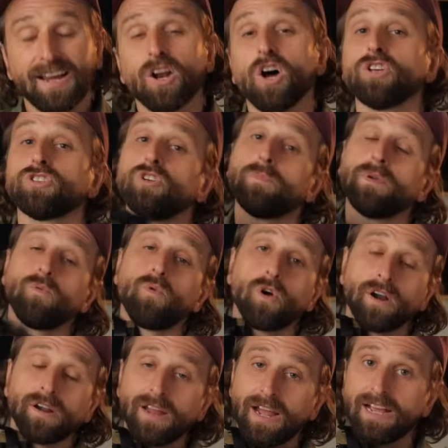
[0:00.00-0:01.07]
can also be
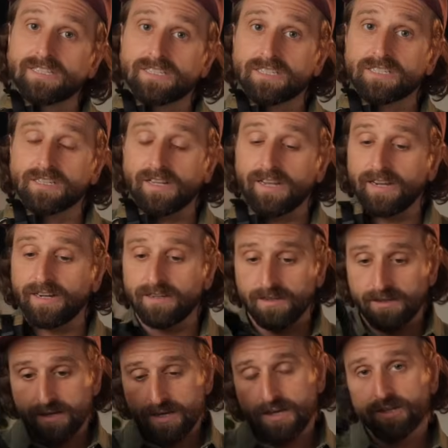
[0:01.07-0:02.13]
worn as a sling,
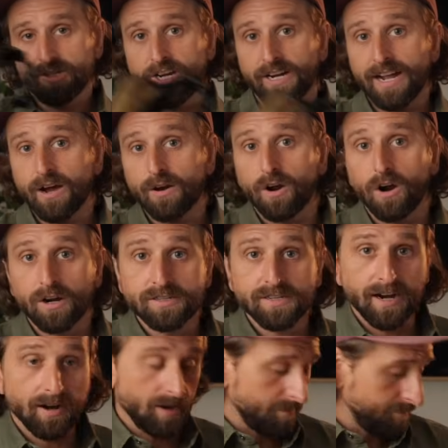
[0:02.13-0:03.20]
check out APPAREL.